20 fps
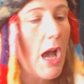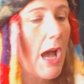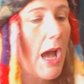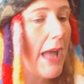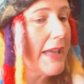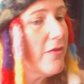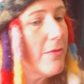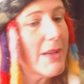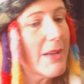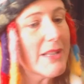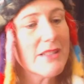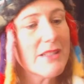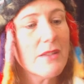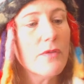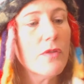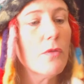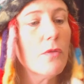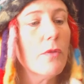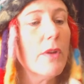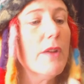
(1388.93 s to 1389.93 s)
I give my
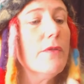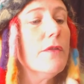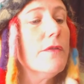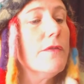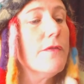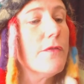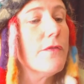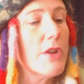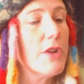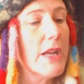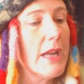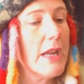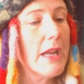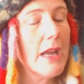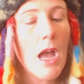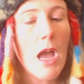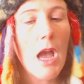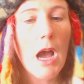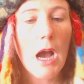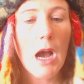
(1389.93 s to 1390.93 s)
stuff away for
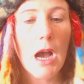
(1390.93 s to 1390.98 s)
free.